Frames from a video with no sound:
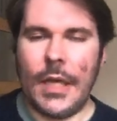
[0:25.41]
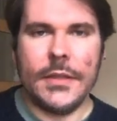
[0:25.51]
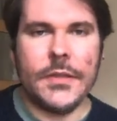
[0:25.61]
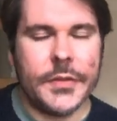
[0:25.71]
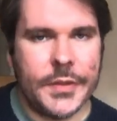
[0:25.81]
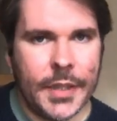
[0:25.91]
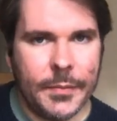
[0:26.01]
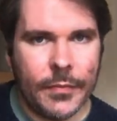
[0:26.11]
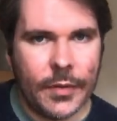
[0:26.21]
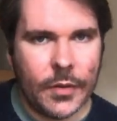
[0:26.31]
It's a
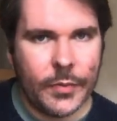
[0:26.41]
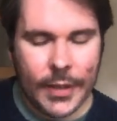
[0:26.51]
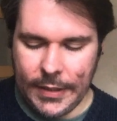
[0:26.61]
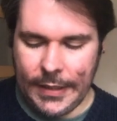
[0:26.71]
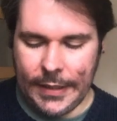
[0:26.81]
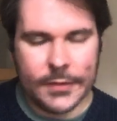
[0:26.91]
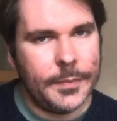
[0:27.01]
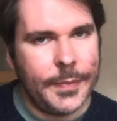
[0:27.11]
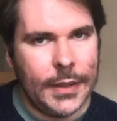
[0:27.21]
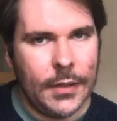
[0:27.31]
shame that we
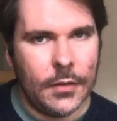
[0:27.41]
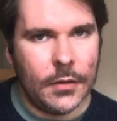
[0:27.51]
can't be